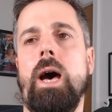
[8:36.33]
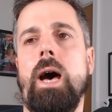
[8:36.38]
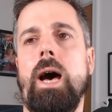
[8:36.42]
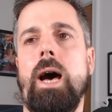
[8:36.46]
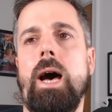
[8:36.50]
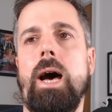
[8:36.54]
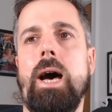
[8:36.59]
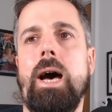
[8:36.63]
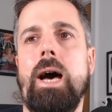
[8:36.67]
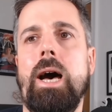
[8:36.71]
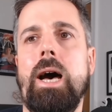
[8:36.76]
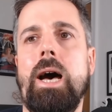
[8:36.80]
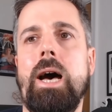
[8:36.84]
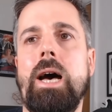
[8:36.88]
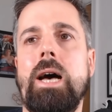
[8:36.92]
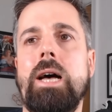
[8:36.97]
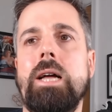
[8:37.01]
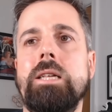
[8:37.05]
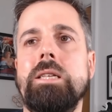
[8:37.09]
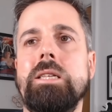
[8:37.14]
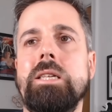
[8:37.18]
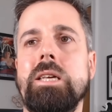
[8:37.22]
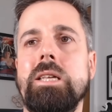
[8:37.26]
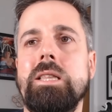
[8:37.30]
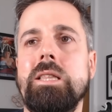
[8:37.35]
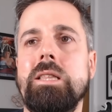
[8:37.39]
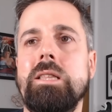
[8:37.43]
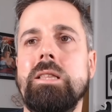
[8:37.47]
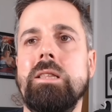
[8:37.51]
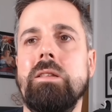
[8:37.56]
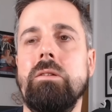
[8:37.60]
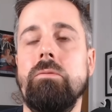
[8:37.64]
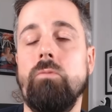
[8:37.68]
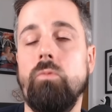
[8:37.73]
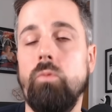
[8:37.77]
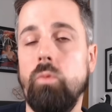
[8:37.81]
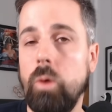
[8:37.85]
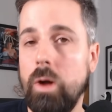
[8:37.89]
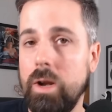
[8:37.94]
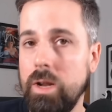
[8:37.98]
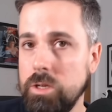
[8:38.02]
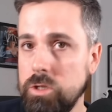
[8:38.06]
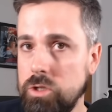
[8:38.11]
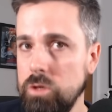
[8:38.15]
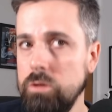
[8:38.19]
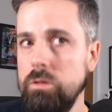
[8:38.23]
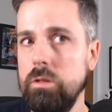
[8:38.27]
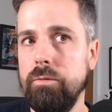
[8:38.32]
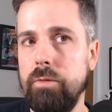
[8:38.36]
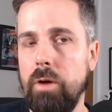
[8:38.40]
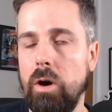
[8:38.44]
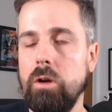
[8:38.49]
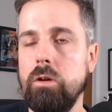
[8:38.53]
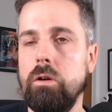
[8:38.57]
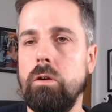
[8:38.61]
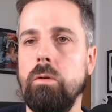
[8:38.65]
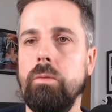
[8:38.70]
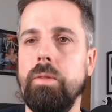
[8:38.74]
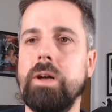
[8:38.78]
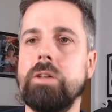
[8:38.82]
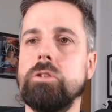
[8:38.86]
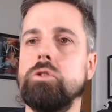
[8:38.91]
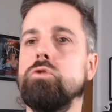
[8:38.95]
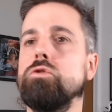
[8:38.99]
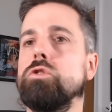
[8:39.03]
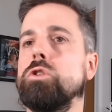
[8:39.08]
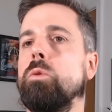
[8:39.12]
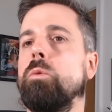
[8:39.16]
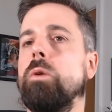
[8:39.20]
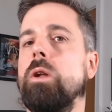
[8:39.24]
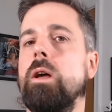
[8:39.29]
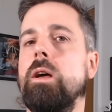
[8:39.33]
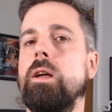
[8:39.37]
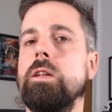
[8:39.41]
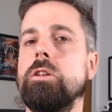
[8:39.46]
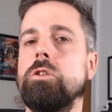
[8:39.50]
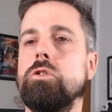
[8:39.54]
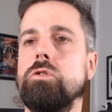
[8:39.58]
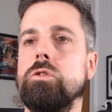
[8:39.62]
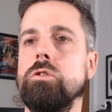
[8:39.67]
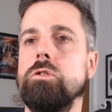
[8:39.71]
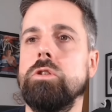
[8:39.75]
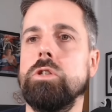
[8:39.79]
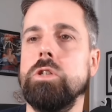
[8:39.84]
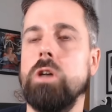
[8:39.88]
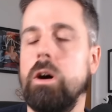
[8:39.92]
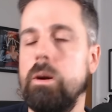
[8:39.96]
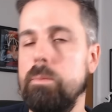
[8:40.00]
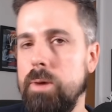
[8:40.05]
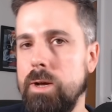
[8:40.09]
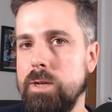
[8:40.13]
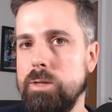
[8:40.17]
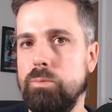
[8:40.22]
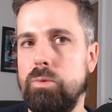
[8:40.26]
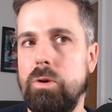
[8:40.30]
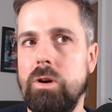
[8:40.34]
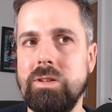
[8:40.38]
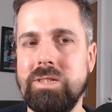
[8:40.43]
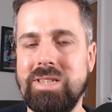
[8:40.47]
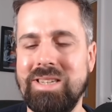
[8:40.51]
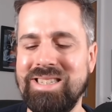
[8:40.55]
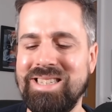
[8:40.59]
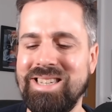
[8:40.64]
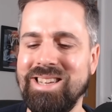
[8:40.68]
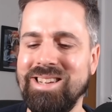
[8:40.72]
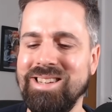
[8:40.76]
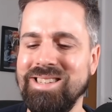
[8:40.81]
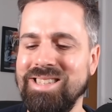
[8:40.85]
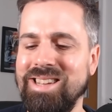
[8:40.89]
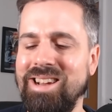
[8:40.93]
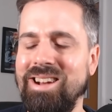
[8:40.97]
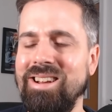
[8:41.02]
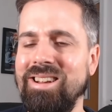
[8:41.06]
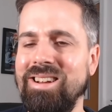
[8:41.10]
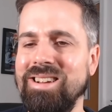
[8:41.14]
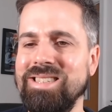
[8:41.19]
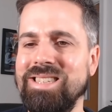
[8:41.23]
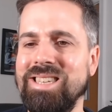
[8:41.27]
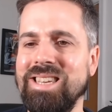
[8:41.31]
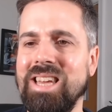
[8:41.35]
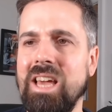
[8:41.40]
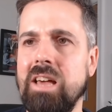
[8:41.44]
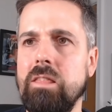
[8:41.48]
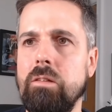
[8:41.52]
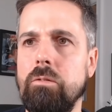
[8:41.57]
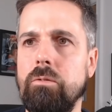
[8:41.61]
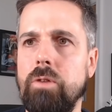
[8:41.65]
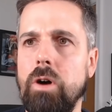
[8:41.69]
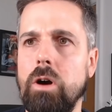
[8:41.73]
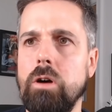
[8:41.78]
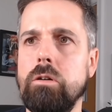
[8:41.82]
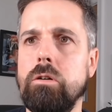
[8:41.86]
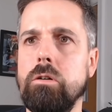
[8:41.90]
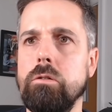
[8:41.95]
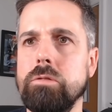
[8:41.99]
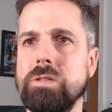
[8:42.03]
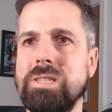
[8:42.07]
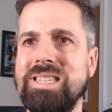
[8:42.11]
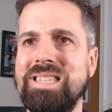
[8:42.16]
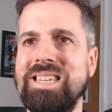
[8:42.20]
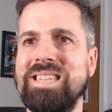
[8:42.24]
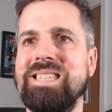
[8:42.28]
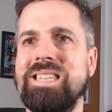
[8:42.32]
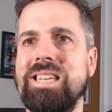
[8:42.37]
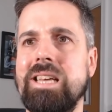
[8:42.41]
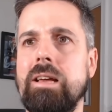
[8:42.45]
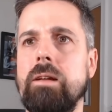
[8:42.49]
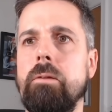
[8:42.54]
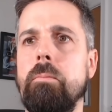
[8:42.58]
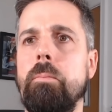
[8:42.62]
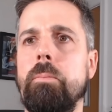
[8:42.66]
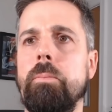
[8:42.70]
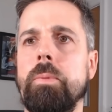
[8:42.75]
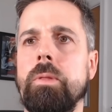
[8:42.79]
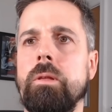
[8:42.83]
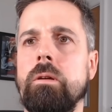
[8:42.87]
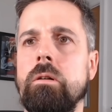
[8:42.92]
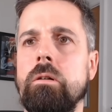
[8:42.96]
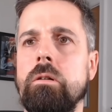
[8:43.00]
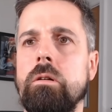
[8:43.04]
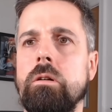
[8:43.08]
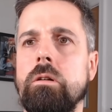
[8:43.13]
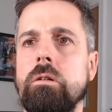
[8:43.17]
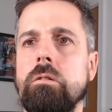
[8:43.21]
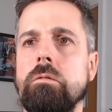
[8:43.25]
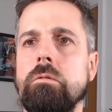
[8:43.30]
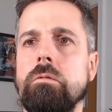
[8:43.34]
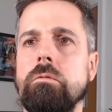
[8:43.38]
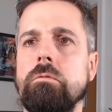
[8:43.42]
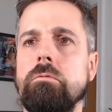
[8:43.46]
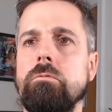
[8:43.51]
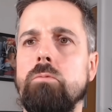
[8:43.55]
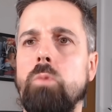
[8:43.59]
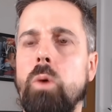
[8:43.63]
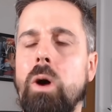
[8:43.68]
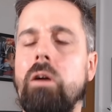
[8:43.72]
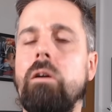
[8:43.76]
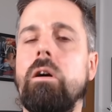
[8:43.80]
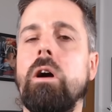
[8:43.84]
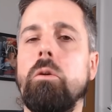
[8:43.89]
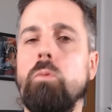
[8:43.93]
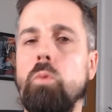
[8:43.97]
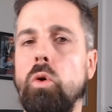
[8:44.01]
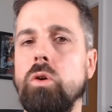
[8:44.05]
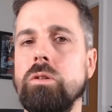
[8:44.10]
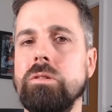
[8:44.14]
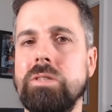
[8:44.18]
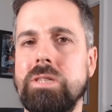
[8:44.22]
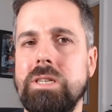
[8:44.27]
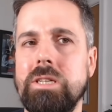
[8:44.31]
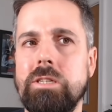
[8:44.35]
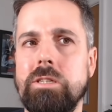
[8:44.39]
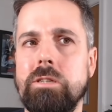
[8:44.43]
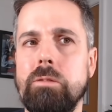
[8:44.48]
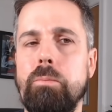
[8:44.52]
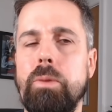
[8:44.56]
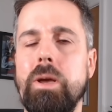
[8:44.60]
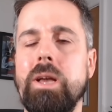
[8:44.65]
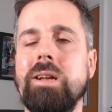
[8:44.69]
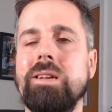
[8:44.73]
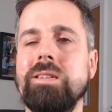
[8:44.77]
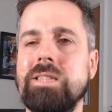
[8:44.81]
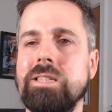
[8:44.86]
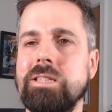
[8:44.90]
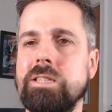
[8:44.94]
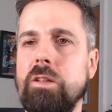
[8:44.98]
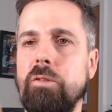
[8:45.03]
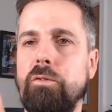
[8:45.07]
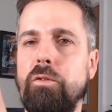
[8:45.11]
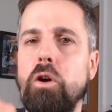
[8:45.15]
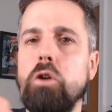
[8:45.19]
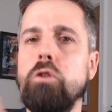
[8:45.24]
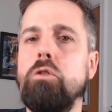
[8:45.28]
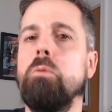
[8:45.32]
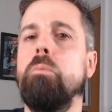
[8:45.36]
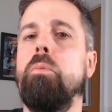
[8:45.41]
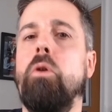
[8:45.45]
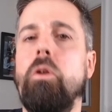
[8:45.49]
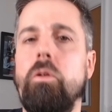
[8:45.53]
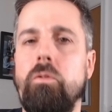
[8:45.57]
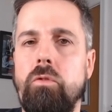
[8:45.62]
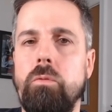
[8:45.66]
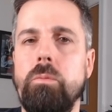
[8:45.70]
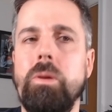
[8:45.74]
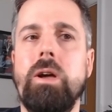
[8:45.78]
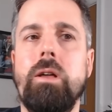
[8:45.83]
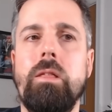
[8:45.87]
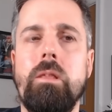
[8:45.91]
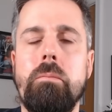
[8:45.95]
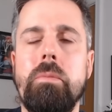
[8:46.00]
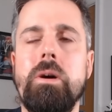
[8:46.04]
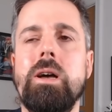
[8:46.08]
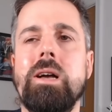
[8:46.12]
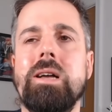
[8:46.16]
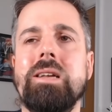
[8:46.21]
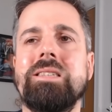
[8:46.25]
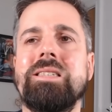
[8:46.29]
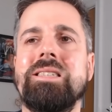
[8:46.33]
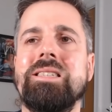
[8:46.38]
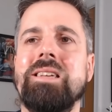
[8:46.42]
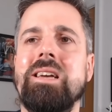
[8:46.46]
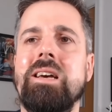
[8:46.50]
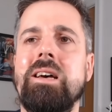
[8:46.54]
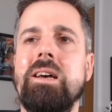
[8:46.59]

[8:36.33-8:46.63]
And when I do the vocal, that's also when I introduce time-based processing, because I like to get the vocal sitting where I want it to be, because it's the focal point for me in the mix,